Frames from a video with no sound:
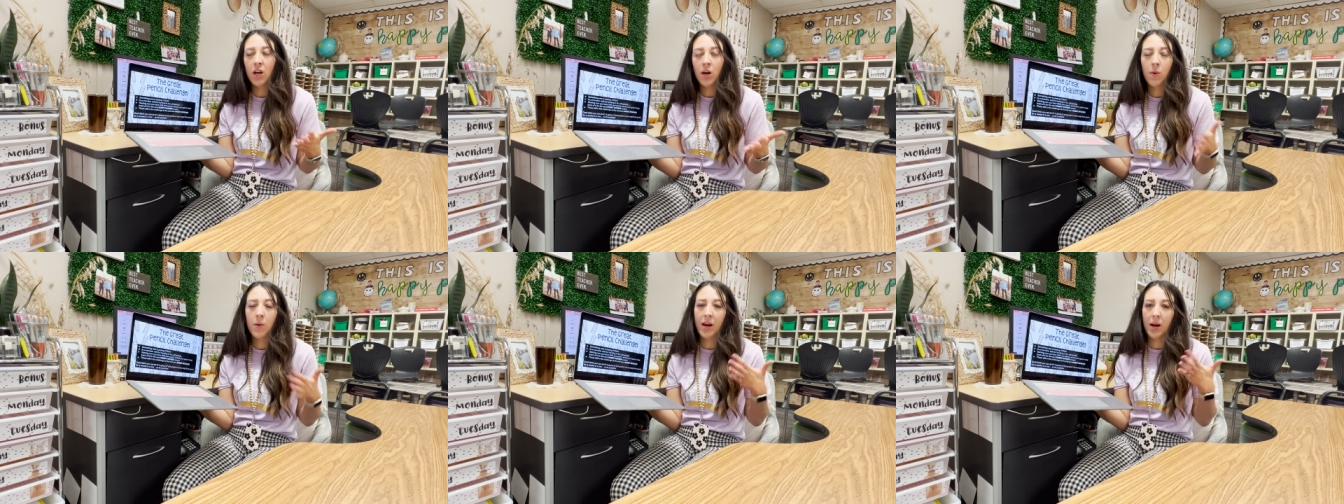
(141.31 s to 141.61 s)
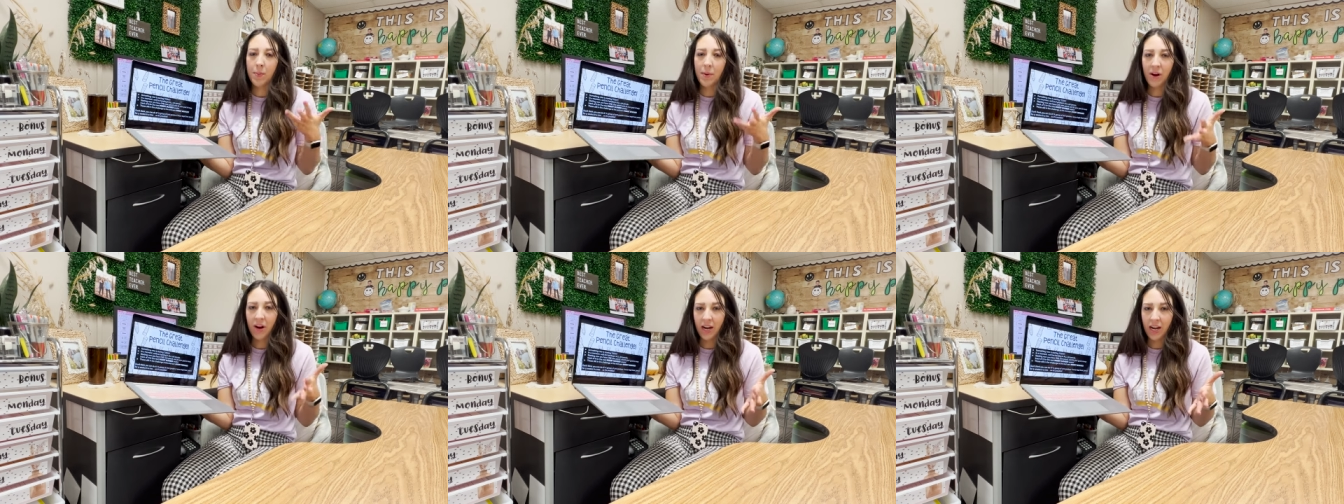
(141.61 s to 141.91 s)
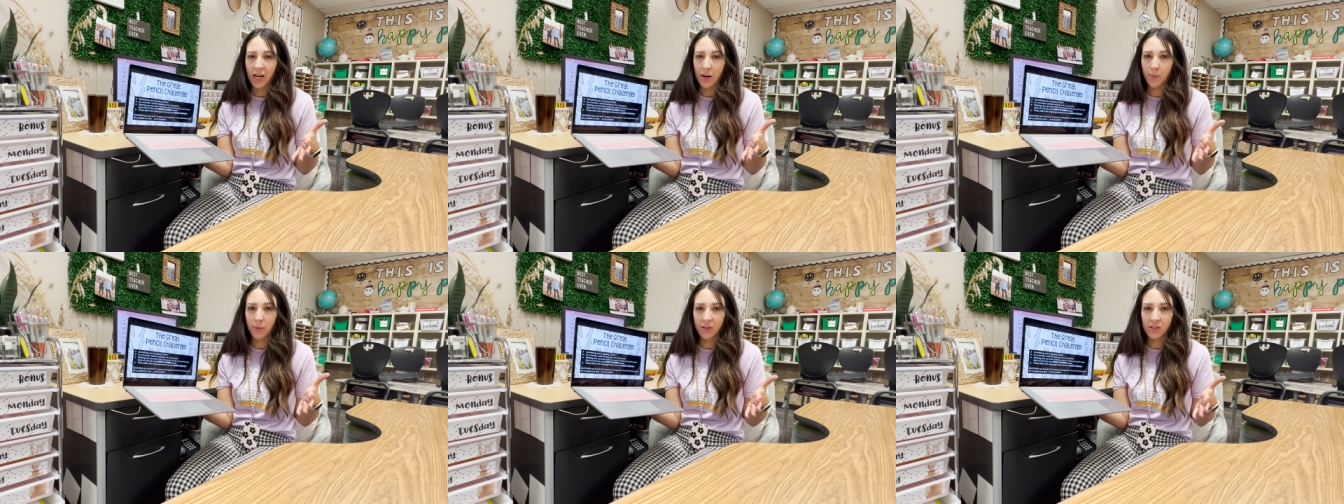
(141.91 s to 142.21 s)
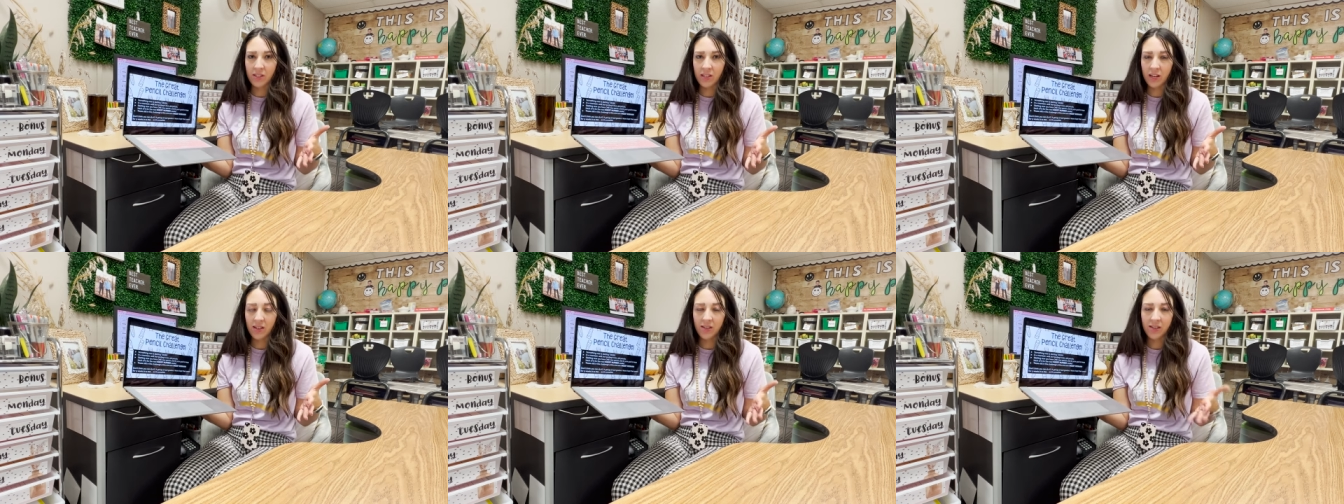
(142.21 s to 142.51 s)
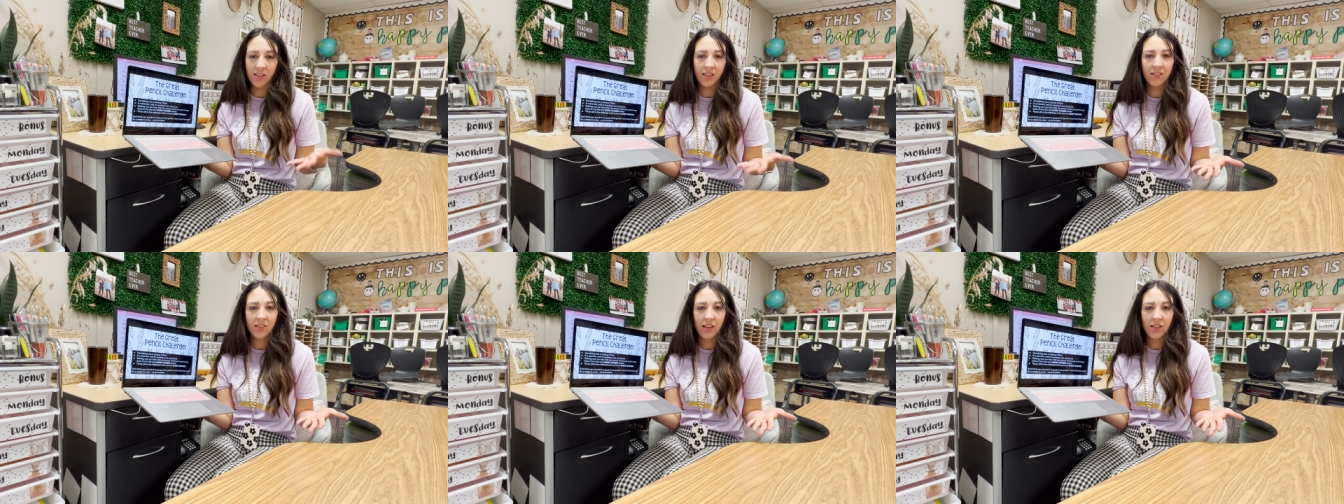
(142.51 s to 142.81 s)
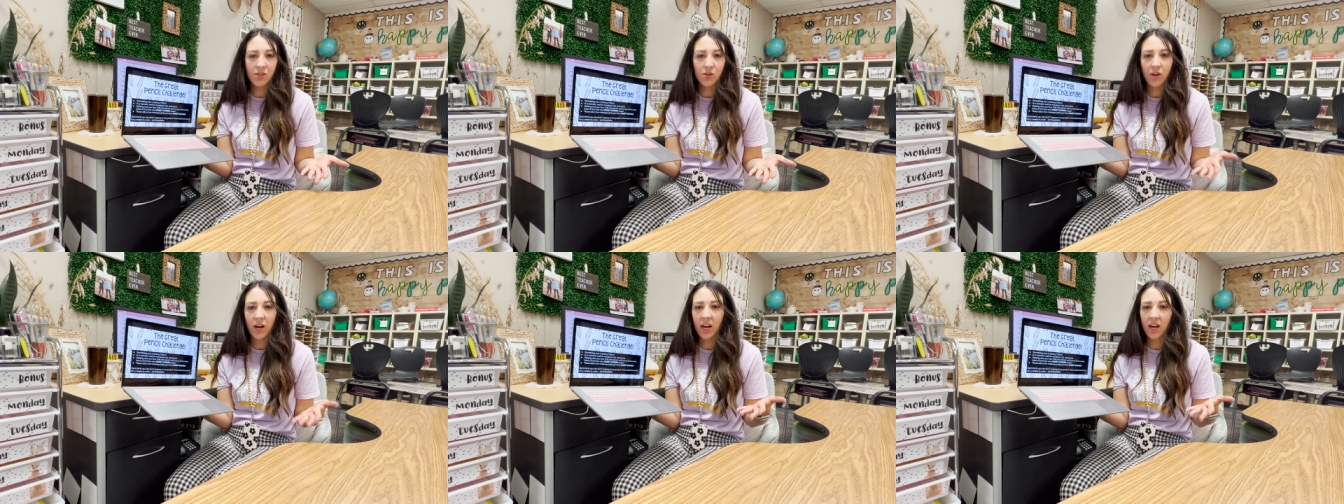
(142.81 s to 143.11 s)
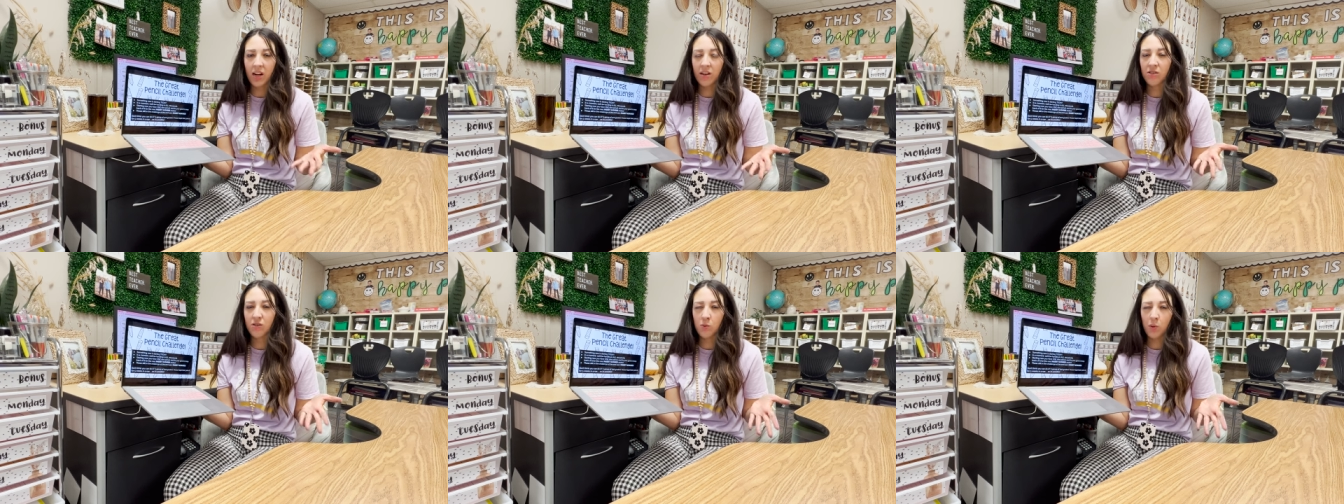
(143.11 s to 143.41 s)
we had about 80% success rate and
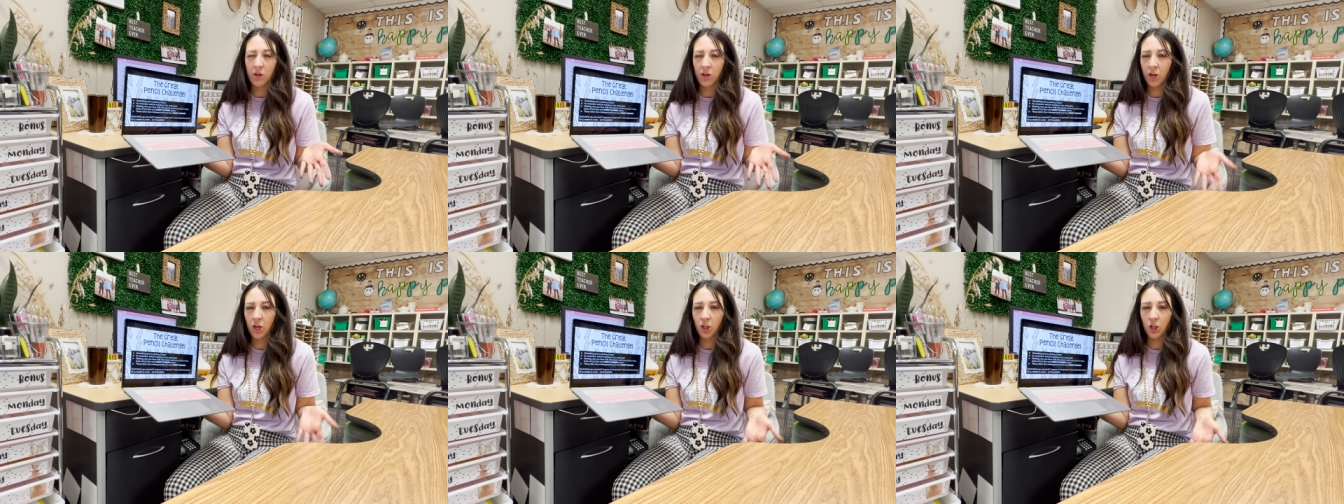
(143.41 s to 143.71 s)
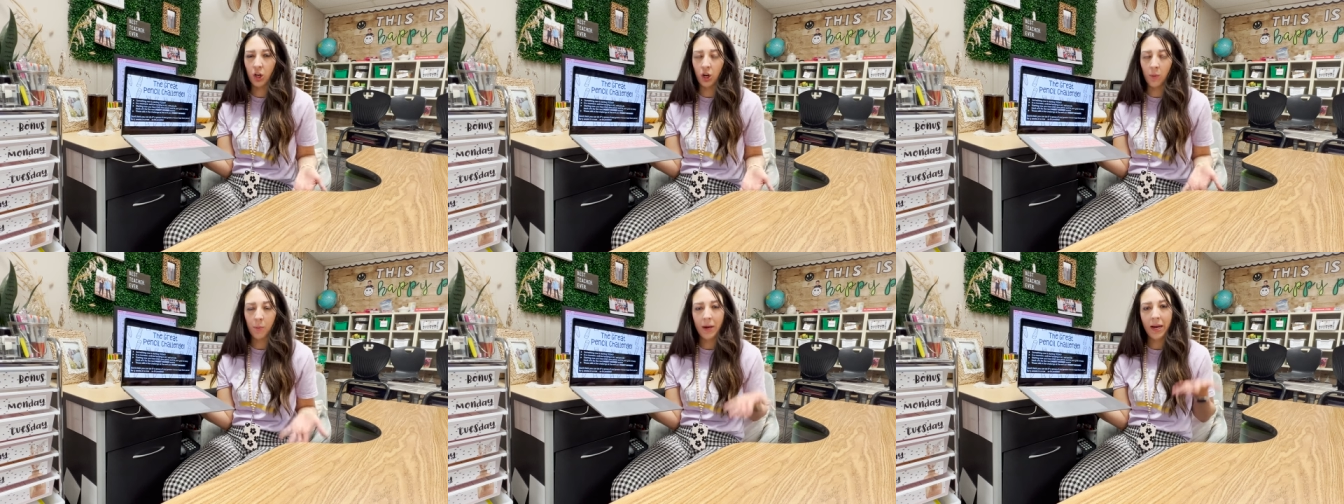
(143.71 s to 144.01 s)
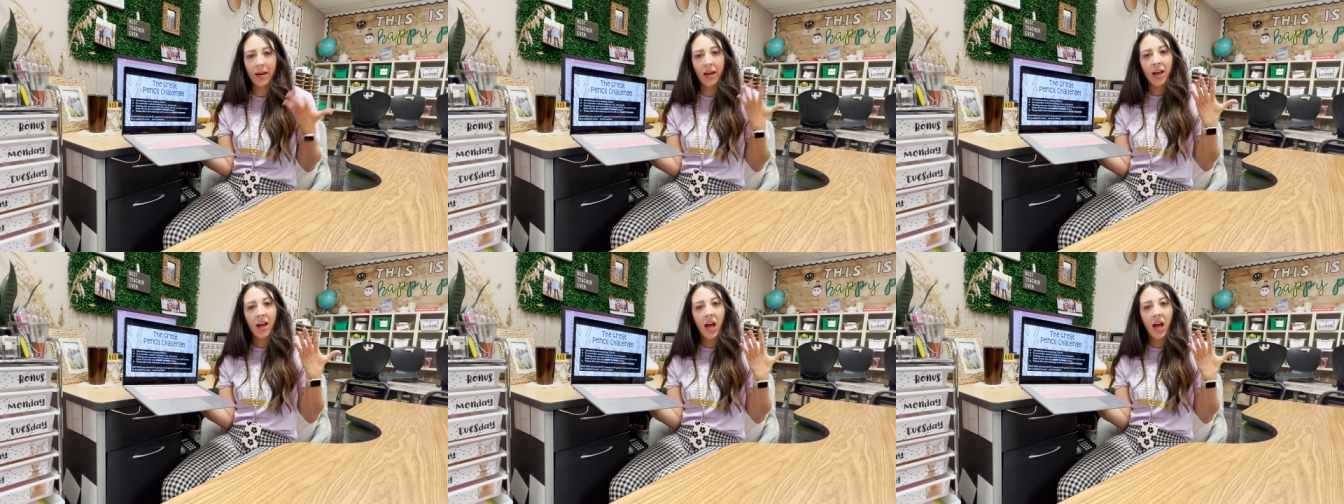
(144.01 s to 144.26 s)
I just wanted a little bit